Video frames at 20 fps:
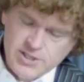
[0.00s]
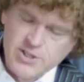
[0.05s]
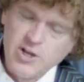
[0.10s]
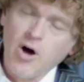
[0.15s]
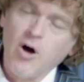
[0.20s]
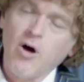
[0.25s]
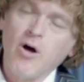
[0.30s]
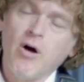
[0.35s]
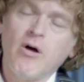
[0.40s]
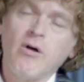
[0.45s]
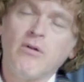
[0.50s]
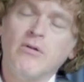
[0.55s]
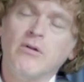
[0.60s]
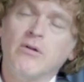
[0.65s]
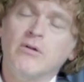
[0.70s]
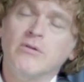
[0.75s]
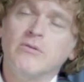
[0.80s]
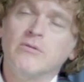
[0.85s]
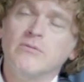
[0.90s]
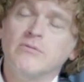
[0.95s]
is all
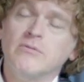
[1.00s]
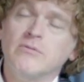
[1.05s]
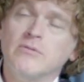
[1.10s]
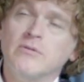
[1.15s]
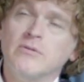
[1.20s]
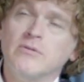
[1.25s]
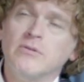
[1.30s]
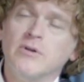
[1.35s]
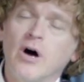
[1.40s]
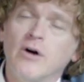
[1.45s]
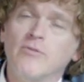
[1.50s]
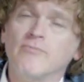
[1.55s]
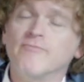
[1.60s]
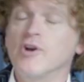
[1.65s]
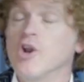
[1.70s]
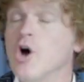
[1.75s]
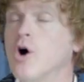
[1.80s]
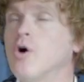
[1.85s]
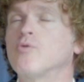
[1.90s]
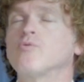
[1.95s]
of
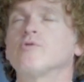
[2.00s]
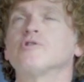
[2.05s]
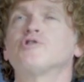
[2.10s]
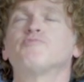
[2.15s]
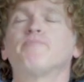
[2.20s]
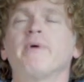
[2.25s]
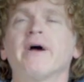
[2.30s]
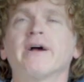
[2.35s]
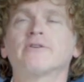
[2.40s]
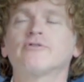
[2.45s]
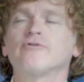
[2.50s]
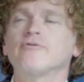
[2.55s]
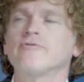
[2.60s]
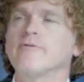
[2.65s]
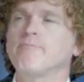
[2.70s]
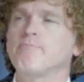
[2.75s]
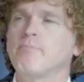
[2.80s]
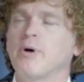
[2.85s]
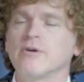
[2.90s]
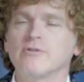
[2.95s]
no respecter
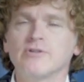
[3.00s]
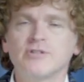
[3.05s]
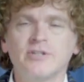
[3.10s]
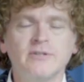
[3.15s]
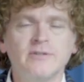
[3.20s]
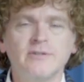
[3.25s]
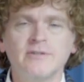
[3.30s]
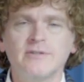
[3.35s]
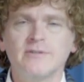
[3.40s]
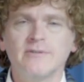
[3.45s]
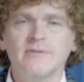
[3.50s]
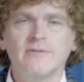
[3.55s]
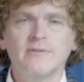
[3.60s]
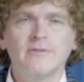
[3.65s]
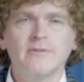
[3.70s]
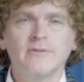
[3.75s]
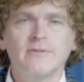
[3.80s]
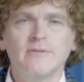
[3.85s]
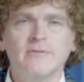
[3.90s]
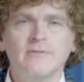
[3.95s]
of persons
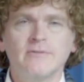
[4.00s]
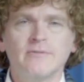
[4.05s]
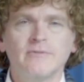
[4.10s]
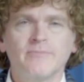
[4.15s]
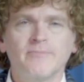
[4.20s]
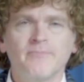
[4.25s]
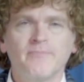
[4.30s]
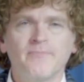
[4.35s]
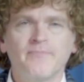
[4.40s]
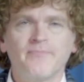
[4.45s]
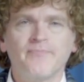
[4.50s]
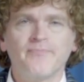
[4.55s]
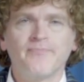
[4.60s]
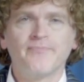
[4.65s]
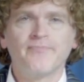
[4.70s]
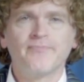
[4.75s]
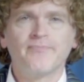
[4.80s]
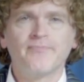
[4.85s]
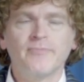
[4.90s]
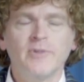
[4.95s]

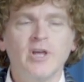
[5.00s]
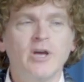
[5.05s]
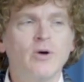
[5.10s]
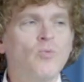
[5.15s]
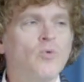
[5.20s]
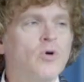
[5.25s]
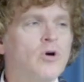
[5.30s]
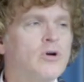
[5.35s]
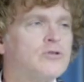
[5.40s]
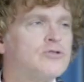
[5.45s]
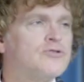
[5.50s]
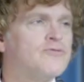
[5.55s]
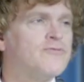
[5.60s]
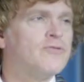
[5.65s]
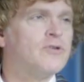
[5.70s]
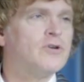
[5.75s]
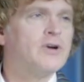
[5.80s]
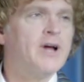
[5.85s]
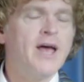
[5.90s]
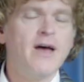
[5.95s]
it works
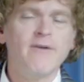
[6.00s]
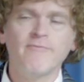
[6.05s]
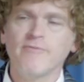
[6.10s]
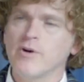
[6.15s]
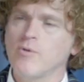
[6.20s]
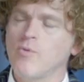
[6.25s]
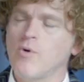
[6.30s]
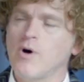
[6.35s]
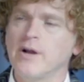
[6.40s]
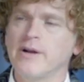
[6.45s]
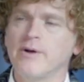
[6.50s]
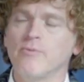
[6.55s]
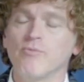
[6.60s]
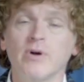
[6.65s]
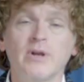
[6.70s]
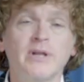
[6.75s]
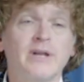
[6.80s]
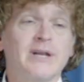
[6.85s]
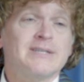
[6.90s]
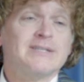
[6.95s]
for everyone it
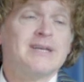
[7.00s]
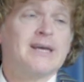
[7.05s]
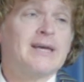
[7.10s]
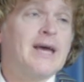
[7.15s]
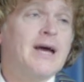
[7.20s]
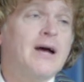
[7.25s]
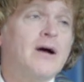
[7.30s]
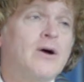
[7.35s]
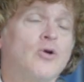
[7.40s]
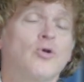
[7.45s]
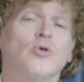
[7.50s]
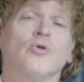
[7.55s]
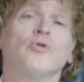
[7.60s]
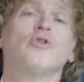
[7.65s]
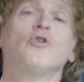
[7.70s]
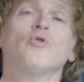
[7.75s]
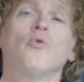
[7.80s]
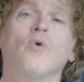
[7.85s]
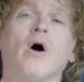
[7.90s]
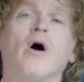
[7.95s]
really doesn't care who
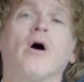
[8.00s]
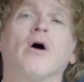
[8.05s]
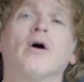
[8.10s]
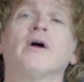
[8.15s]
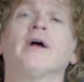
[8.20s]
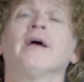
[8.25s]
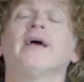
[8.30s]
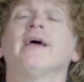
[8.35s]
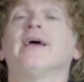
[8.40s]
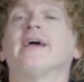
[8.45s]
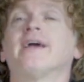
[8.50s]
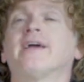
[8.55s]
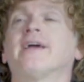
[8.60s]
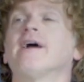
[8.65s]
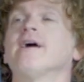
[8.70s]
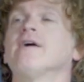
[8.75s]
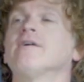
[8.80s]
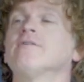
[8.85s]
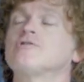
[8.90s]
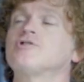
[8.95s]
you are it
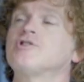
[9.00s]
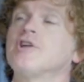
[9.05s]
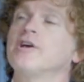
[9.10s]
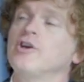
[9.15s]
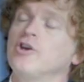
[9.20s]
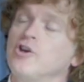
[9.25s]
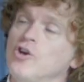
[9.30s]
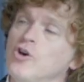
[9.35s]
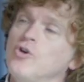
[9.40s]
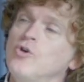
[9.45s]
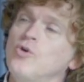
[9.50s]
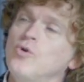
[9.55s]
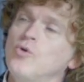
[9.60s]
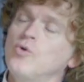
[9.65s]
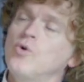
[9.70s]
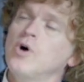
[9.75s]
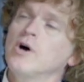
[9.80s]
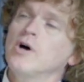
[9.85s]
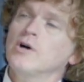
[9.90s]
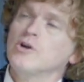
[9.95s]
cares that
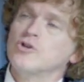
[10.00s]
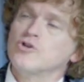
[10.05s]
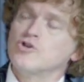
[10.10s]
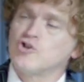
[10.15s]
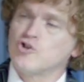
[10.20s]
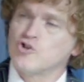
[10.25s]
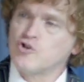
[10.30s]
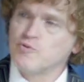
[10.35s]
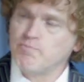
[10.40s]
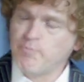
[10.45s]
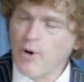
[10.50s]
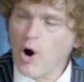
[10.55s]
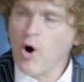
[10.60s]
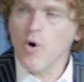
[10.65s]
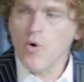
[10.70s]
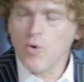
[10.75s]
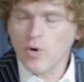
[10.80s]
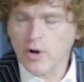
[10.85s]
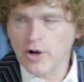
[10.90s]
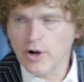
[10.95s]
you
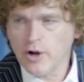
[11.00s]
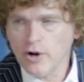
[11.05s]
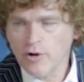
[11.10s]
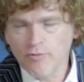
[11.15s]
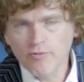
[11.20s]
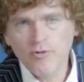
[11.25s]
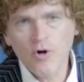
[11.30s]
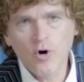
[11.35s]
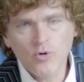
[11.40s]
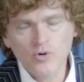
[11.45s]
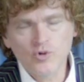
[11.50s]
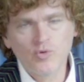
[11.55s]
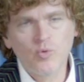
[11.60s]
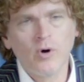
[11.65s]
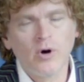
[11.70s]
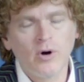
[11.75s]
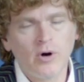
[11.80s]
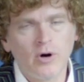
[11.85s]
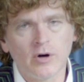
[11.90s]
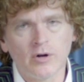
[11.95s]
spoke those
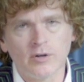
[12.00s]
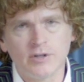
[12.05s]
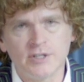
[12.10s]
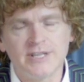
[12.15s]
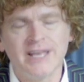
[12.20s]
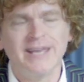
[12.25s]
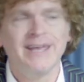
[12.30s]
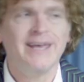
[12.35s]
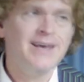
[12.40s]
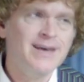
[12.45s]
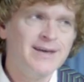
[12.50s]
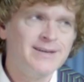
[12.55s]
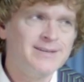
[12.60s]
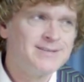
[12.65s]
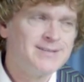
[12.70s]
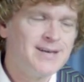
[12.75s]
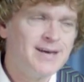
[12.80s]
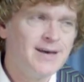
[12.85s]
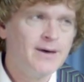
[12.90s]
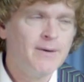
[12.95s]
words
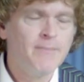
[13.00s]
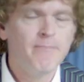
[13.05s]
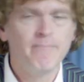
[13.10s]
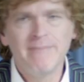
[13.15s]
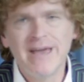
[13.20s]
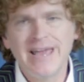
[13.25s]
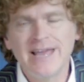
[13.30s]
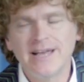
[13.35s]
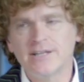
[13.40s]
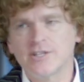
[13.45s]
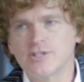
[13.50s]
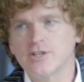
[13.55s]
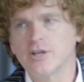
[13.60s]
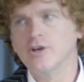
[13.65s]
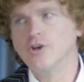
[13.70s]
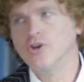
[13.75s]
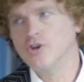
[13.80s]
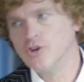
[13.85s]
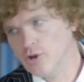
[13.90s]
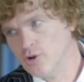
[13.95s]
it makes
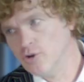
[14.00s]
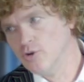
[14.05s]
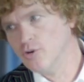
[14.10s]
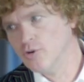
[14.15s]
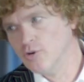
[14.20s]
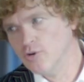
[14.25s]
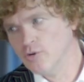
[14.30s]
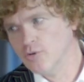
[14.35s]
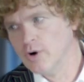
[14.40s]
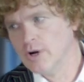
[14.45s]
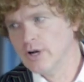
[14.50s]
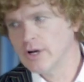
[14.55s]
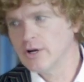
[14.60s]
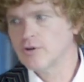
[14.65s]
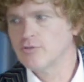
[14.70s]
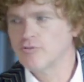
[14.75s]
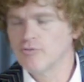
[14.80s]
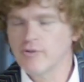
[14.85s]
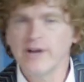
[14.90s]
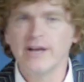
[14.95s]
you
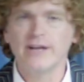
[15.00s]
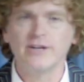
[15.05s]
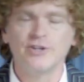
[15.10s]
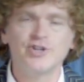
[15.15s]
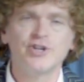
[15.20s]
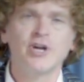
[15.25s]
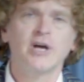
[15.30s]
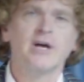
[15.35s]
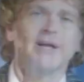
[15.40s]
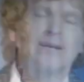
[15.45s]
rich